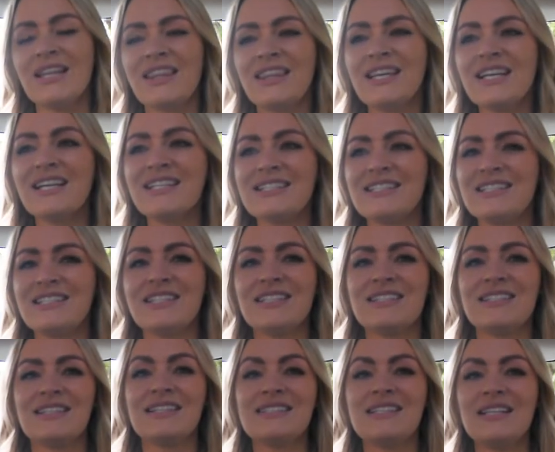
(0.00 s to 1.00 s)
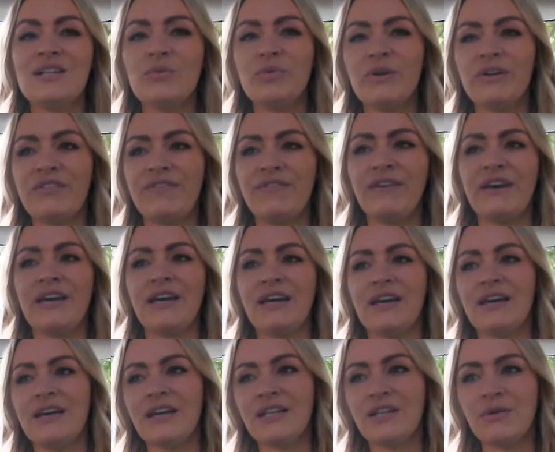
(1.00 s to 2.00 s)
The thing is, there's a little bit of
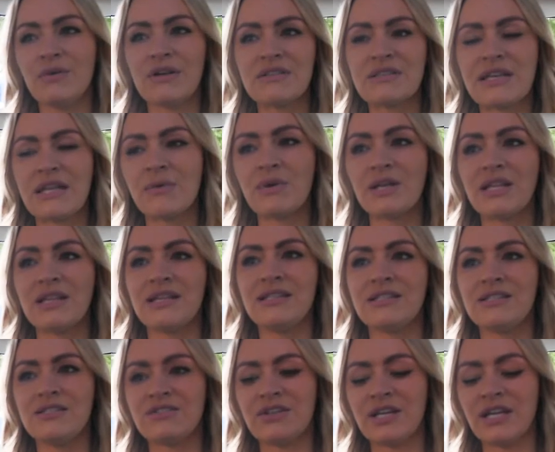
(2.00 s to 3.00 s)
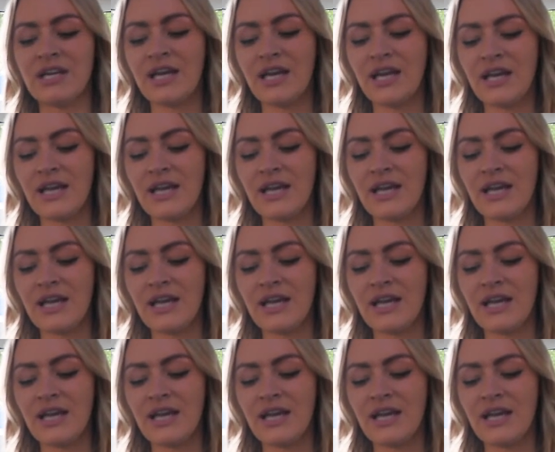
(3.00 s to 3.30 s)
fear, and you ask anyone in the industry,